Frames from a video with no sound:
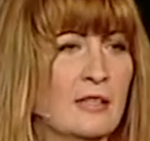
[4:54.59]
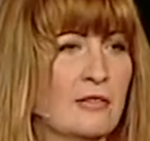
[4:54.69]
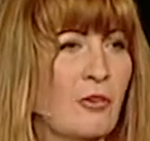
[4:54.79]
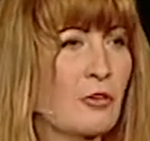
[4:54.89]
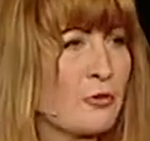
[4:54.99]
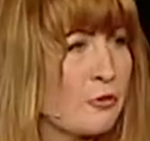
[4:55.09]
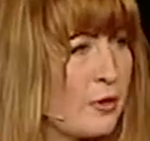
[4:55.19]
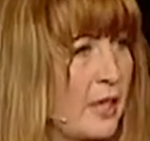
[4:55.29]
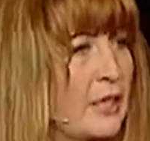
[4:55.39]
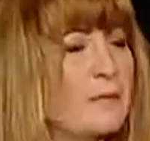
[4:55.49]
for the
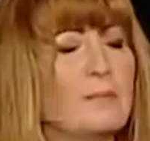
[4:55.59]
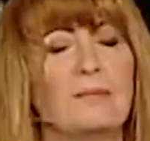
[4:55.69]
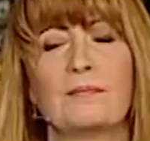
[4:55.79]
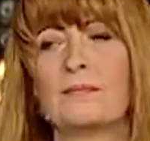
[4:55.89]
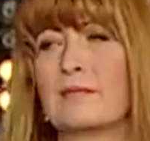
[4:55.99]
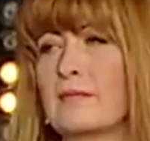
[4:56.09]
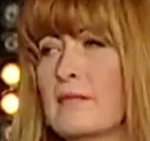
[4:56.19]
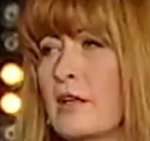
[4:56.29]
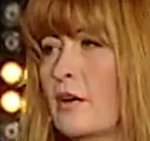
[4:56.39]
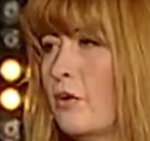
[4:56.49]
freedom
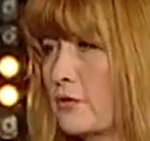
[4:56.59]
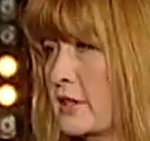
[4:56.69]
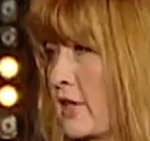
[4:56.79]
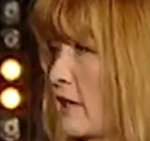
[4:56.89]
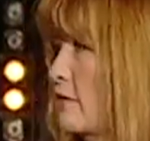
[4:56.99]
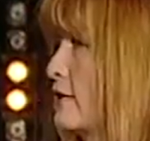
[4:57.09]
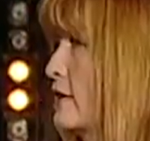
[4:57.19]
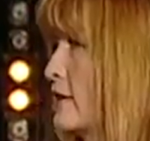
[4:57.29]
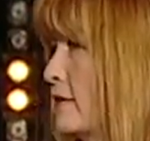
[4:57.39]
of this elephant,